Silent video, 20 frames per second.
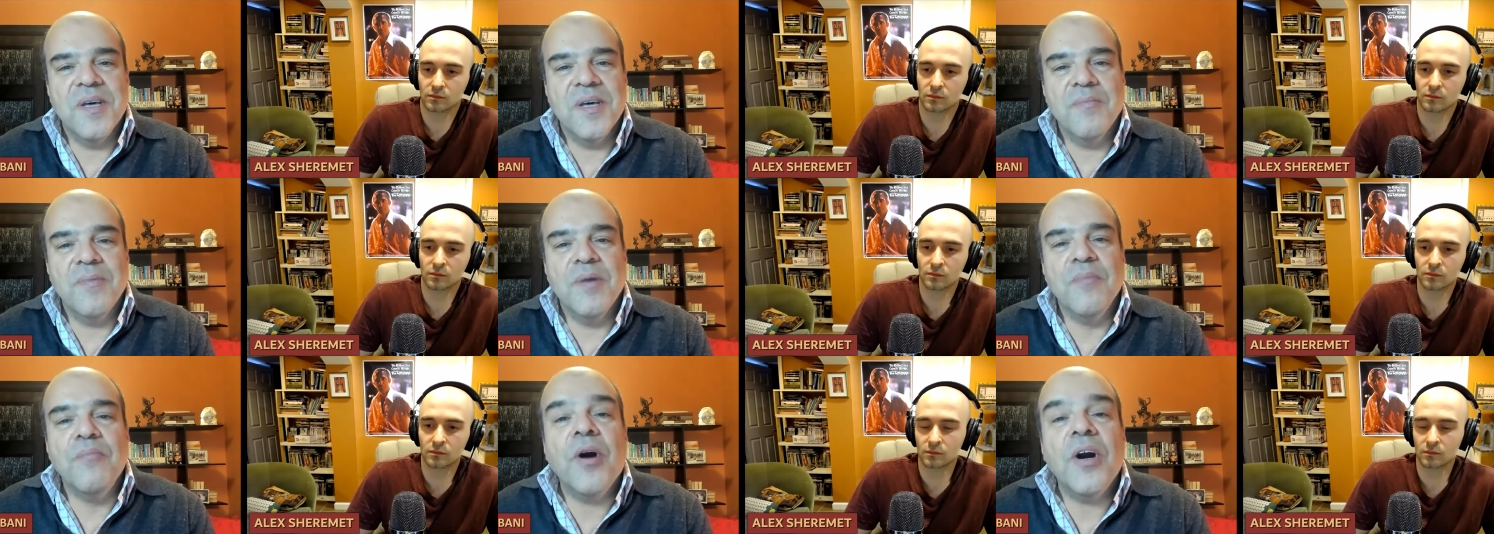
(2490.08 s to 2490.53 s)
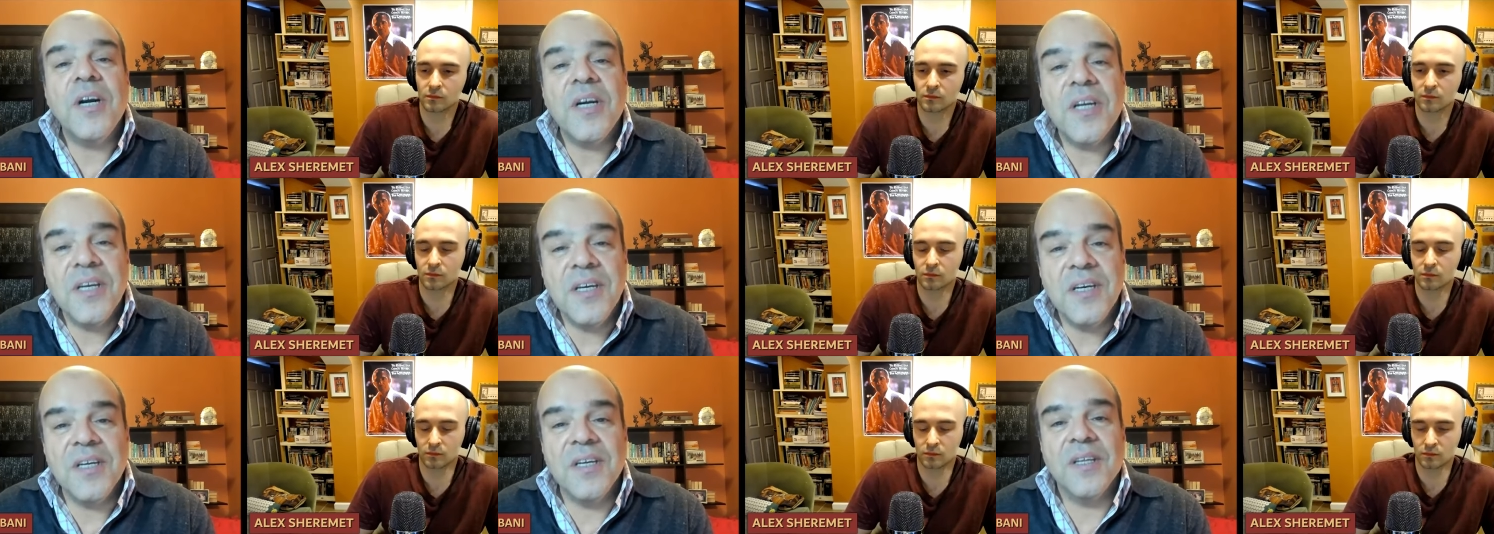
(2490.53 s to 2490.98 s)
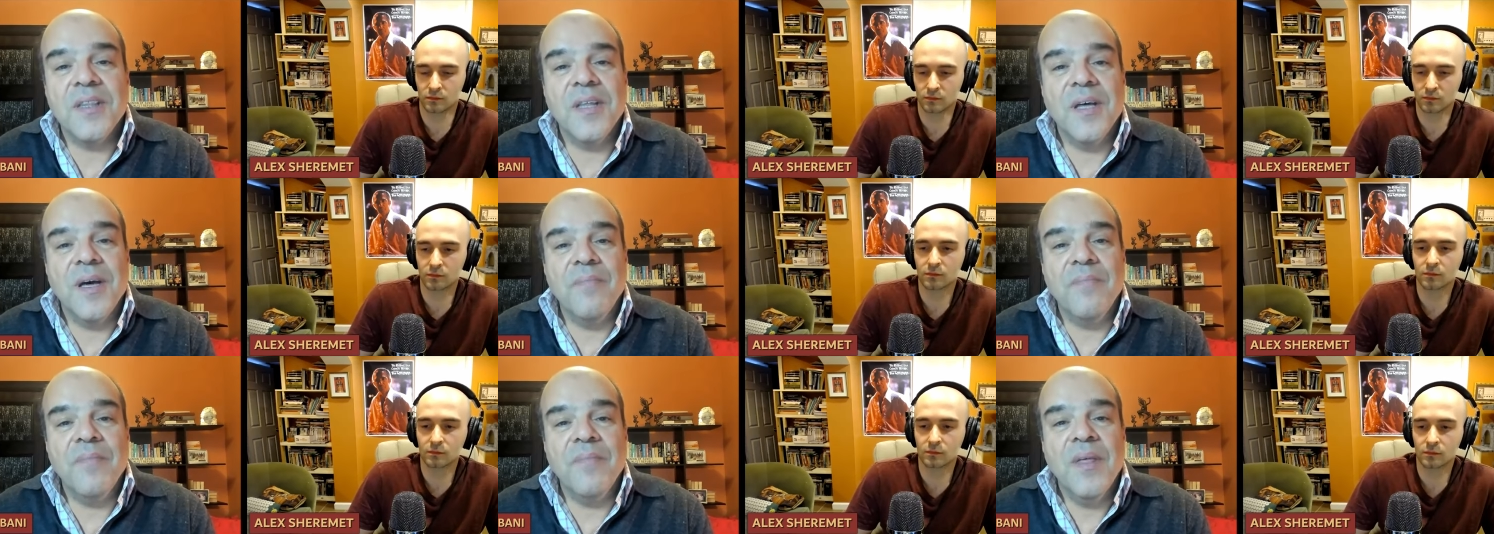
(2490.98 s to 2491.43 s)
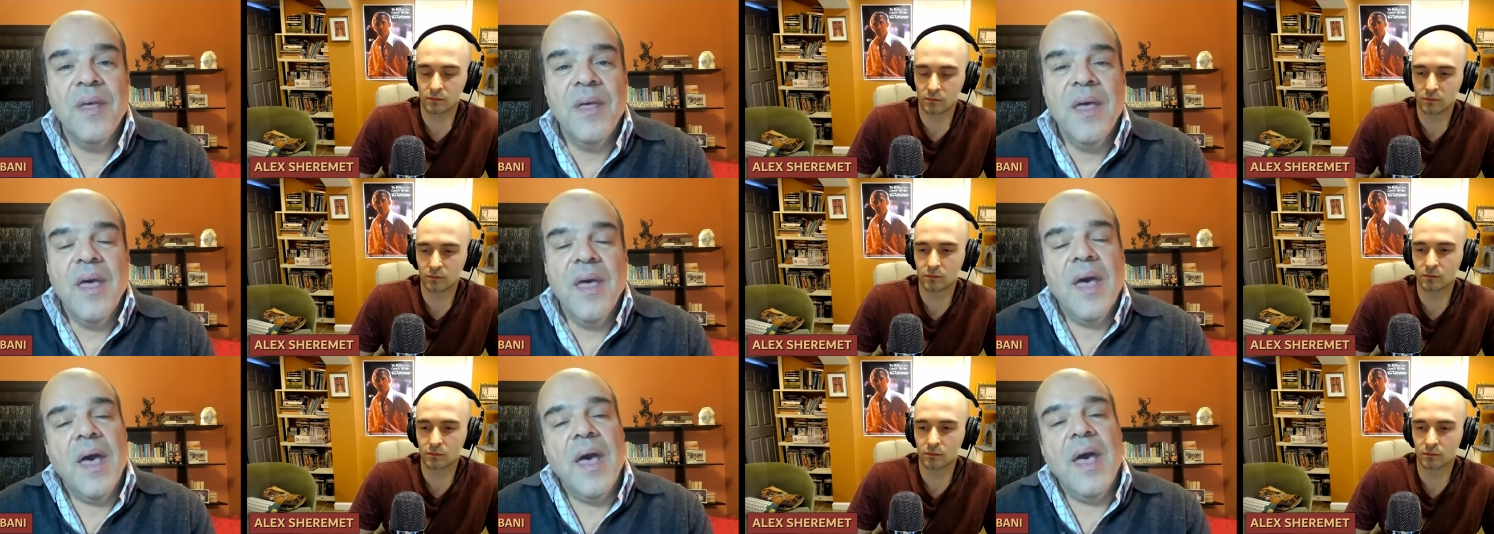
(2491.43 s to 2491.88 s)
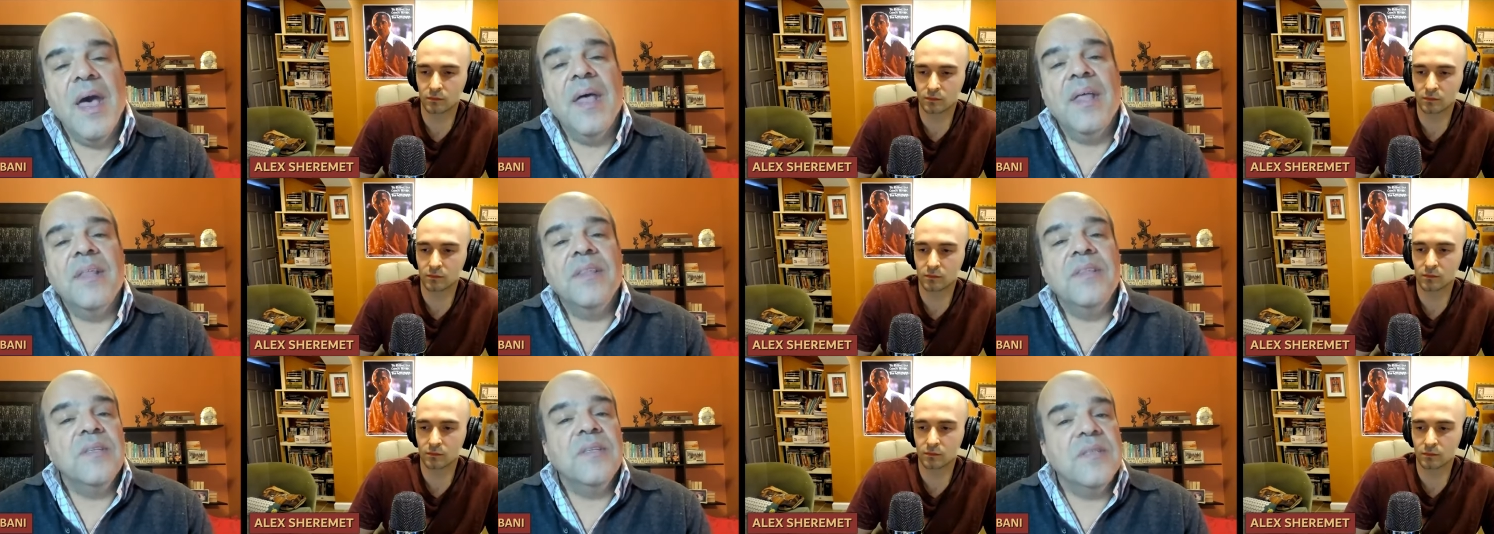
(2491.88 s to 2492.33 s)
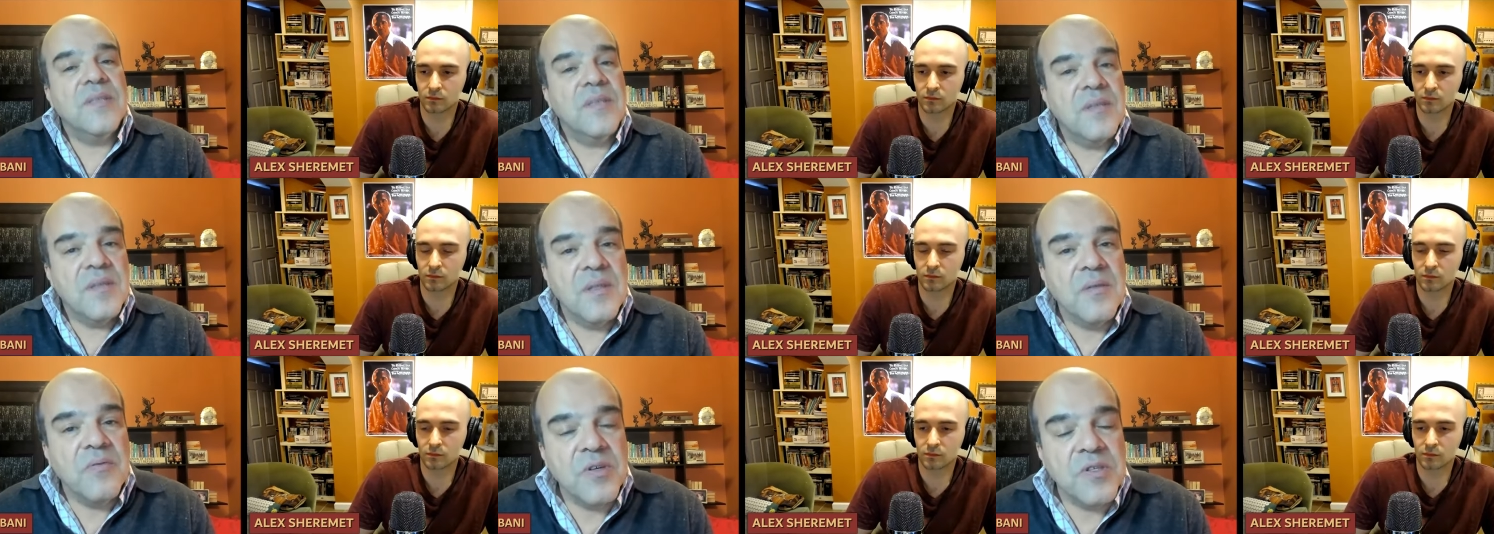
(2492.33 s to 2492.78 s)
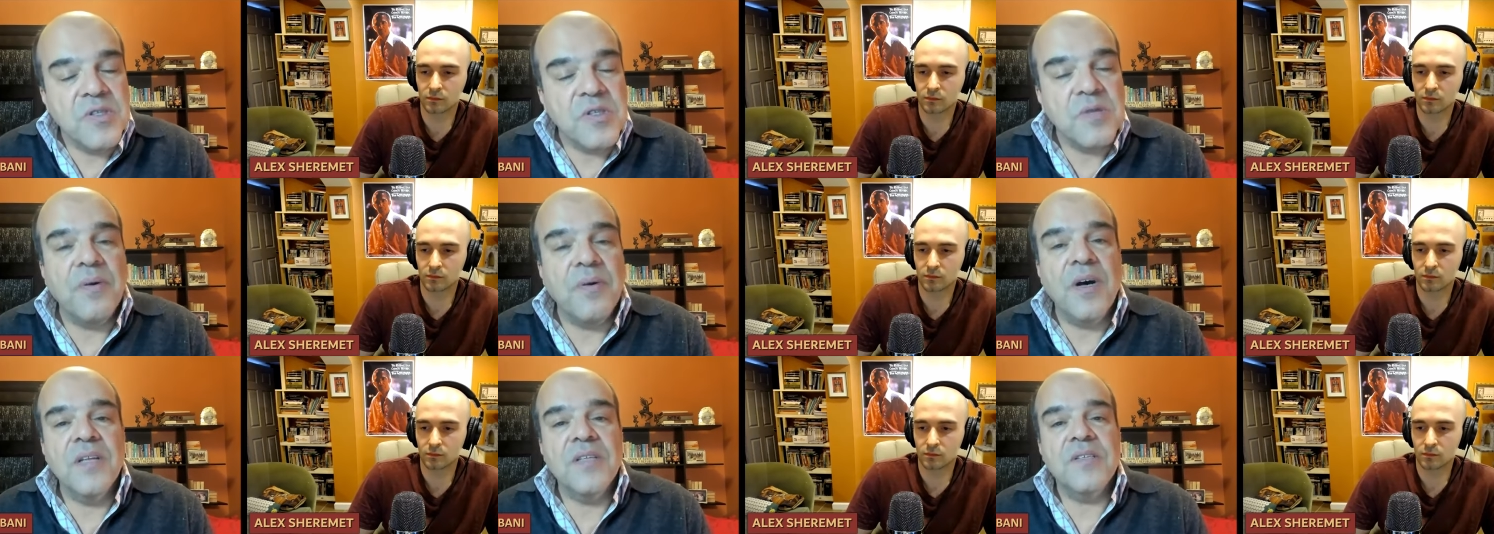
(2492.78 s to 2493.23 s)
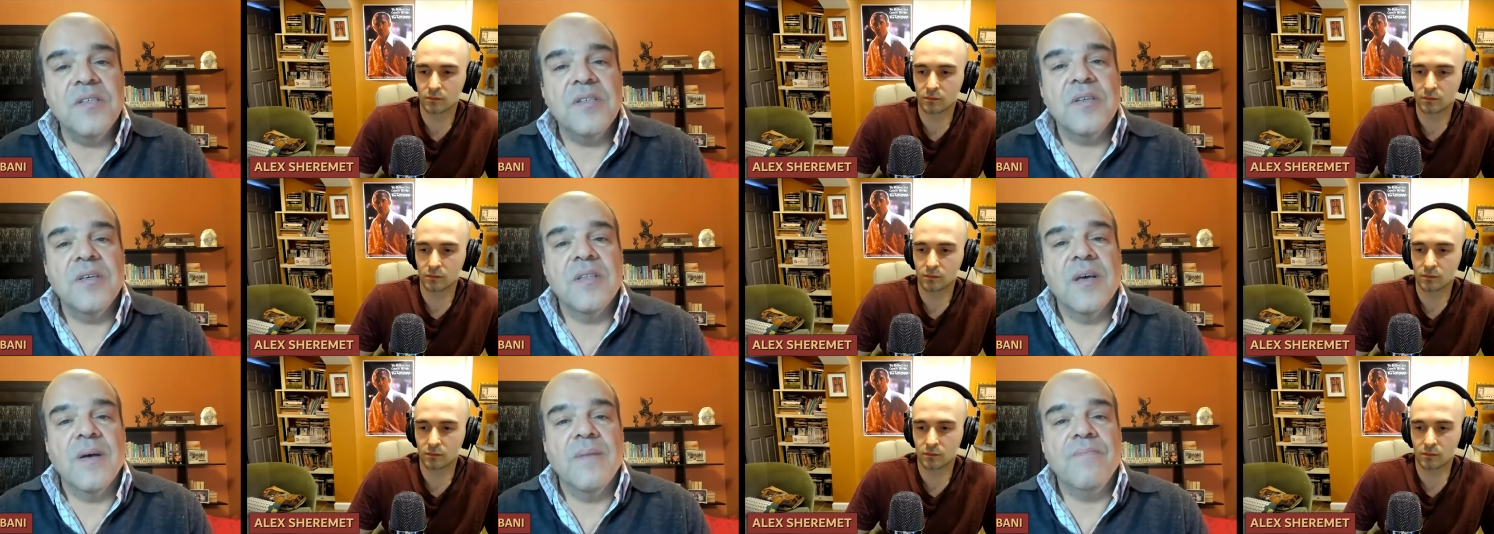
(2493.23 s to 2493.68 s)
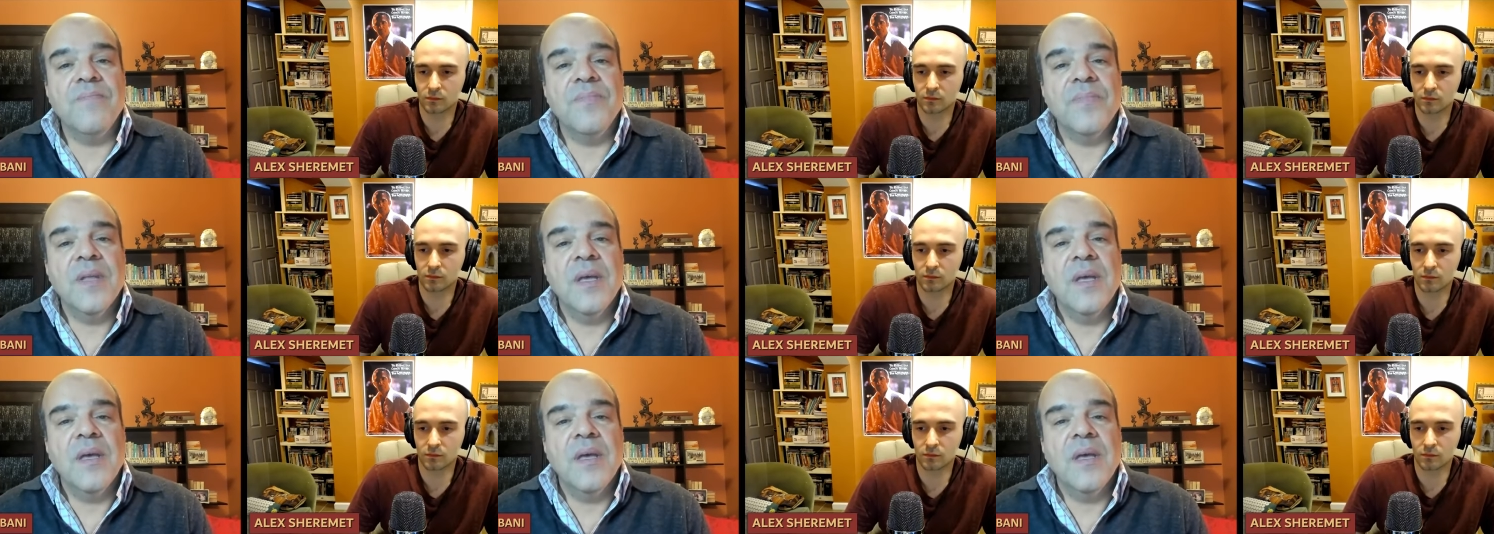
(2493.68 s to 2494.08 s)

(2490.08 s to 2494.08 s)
Speaker 1: them and marketing them. And the response to them